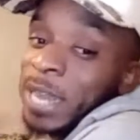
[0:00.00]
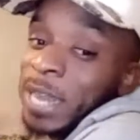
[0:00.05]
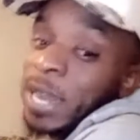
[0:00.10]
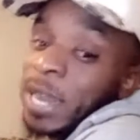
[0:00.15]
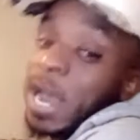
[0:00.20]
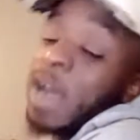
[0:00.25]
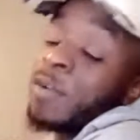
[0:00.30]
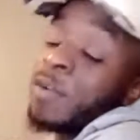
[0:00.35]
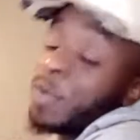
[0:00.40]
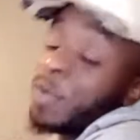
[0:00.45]

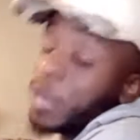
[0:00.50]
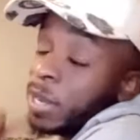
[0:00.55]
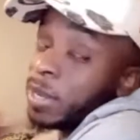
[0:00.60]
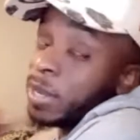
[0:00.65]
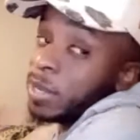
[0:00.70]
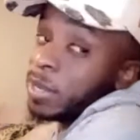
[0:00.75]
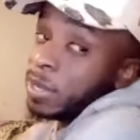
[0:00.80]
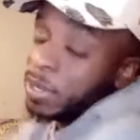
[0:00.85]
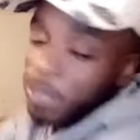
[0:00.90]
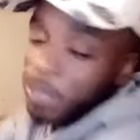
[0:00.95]
already,
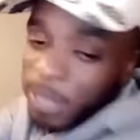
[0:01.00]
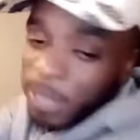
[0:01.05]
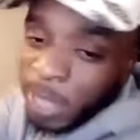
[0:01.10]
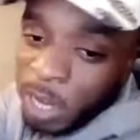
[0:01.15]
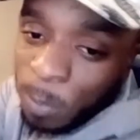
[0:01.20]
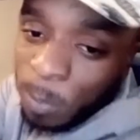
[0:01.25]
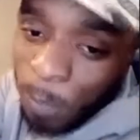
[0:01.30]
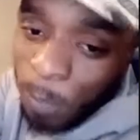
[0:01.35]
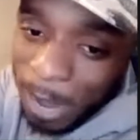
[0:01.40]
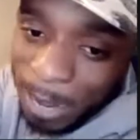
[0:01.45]

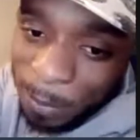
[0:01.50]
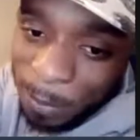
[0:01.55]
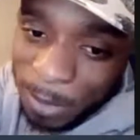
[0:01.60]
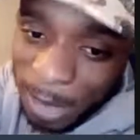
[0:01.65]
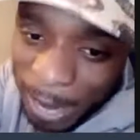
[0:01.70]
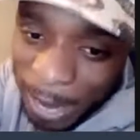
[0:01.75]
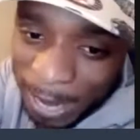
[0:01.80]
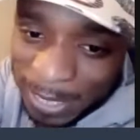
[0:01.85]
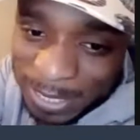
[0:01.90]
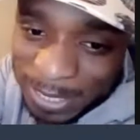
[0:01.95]
he'll probably be
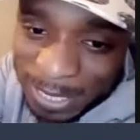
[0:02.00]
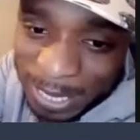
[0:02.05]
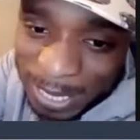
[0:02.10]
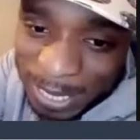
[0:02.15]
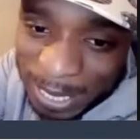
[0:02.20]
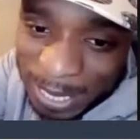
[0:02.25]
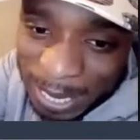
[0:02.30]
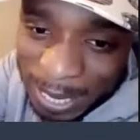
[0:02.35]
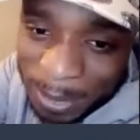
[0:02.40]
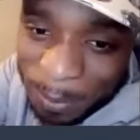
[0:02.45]
actually
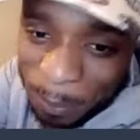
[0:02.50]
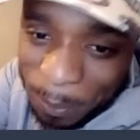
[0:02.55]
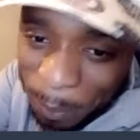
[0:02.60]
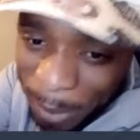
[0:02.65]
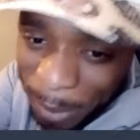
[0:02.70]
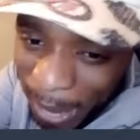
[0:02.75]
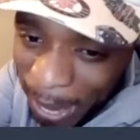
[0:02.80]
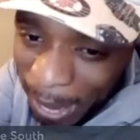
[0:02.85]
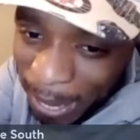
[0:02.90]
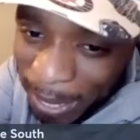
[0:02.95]
getting
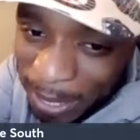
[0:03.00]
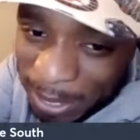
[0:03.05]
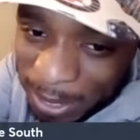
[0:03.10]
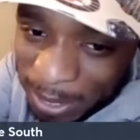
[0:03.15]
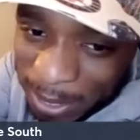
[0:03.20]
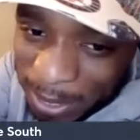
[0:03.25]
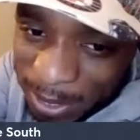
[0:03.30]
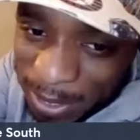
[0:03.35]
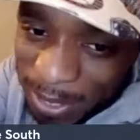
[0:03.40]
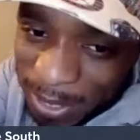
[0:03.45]
back.
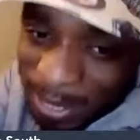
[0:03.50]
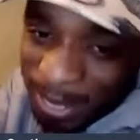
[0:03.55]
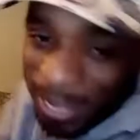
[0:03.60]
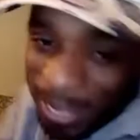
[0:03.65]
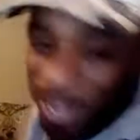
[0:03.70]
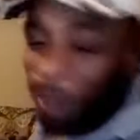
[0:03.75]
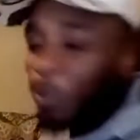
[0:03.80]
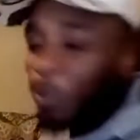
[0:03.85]
He'll